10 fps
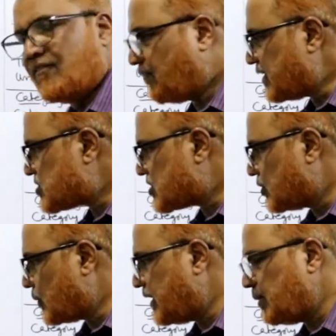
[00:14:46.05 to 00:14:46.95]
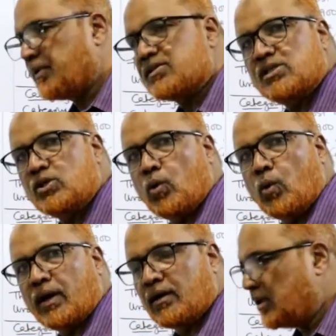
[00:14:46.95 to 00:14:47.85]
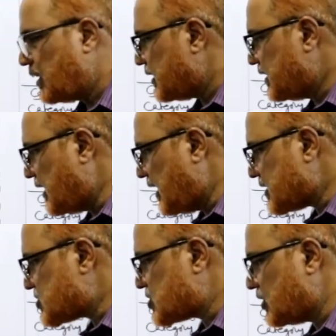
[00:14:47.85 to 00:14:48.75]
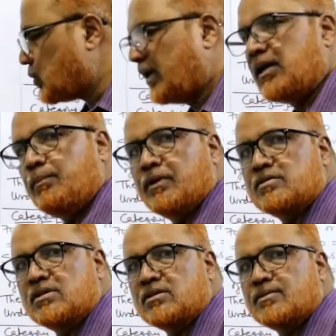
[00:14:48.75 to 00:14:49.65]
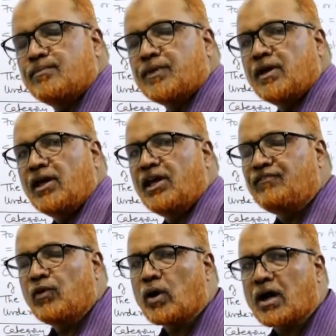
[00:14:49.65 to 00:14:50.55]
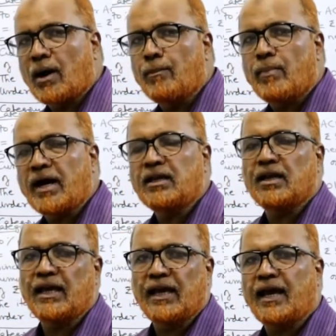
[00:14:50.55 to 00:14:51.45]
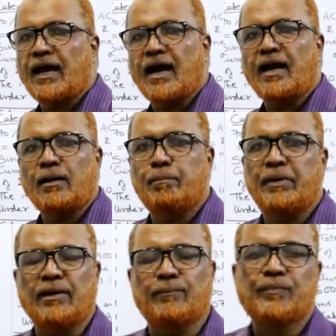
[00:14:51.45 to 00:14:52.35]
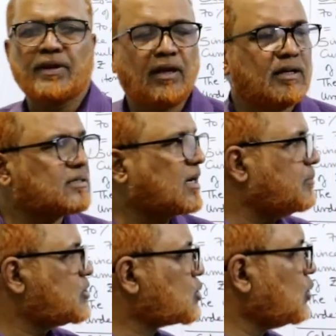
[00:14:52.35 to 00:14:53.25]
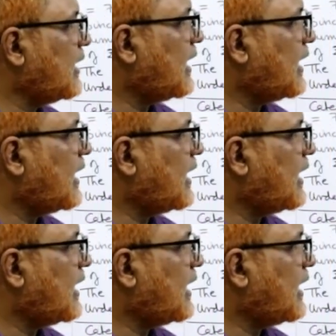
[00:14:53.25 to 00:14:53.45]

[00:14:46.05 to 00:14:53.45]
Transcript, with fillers: first 20% or the next 20% if you combine A and B it comes to